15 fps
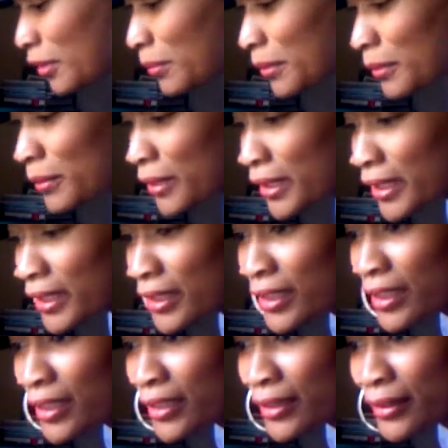to be working
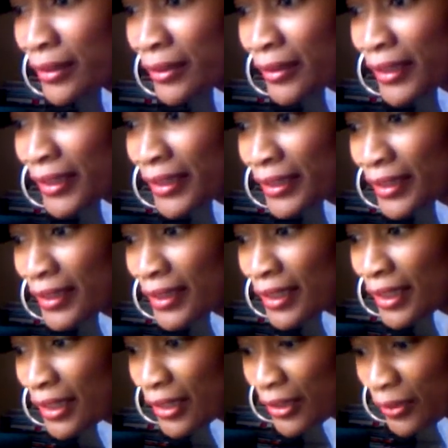too.
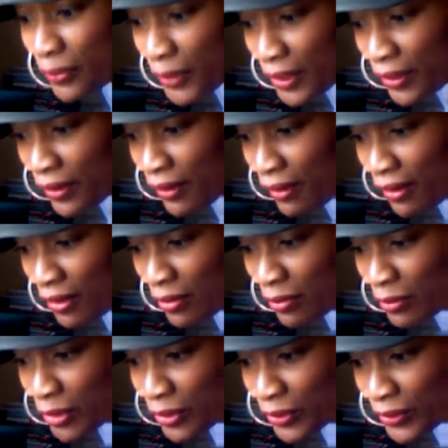We are
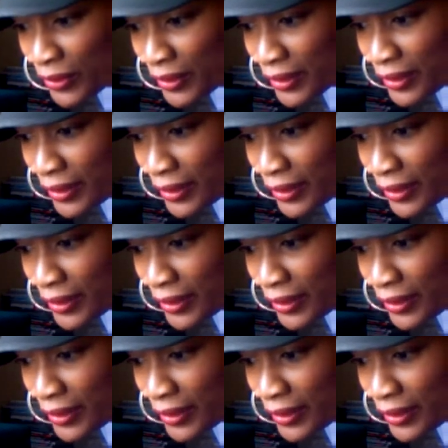almost